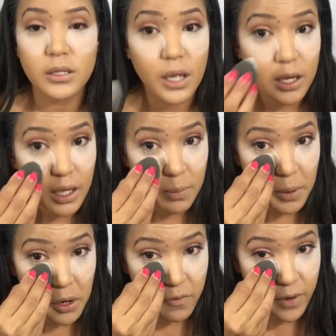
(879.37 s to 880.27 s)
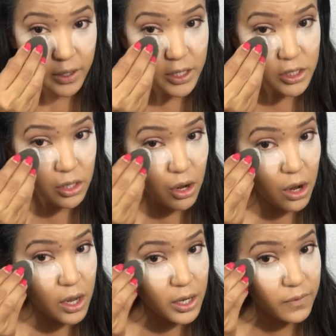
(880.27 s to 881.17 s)
at keeping your foundation
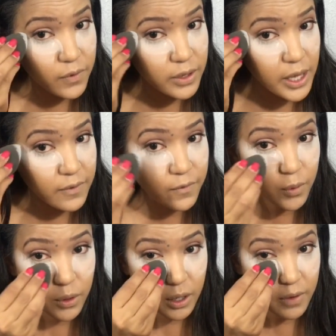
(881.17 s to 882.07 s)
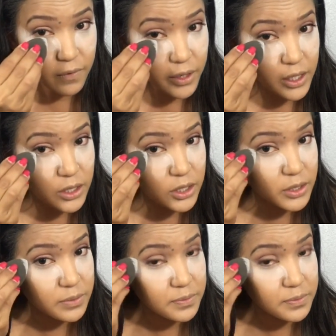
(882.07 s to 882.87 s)
on for that full coverage.